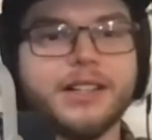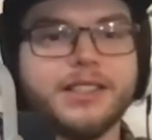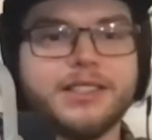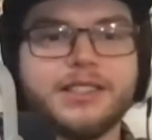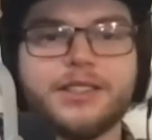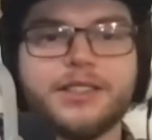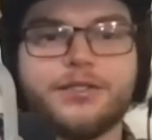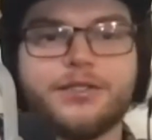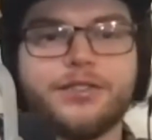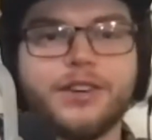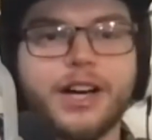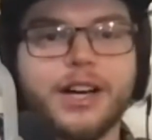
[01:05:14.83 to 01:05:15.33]
That's
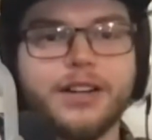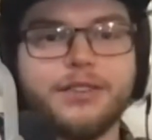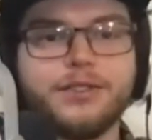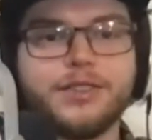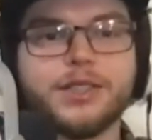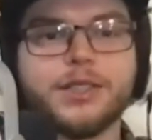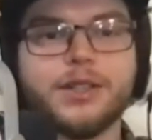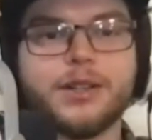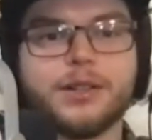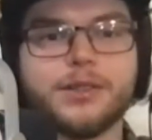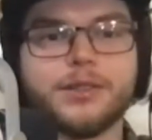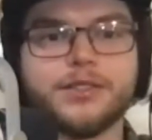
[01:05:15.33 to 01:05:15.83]
a
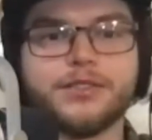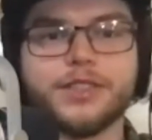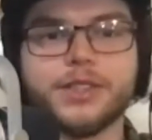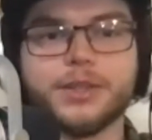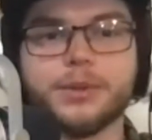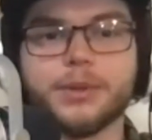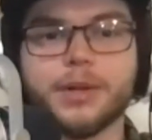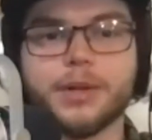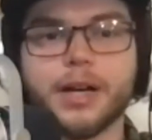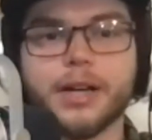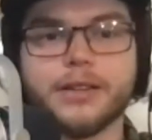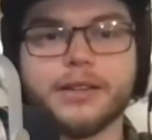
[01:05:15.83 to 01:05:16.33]
5-star
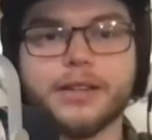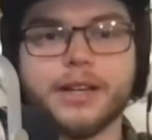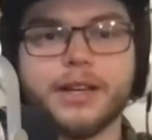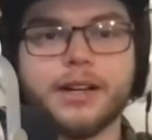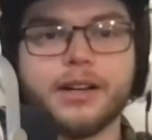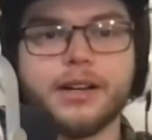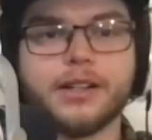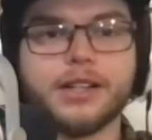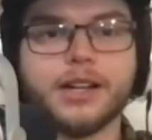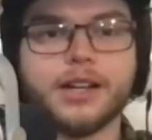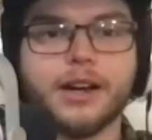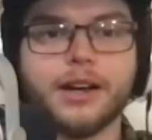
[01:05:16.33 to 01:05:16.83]
review right there.
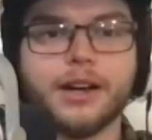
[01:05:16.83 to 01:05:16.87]
Shout out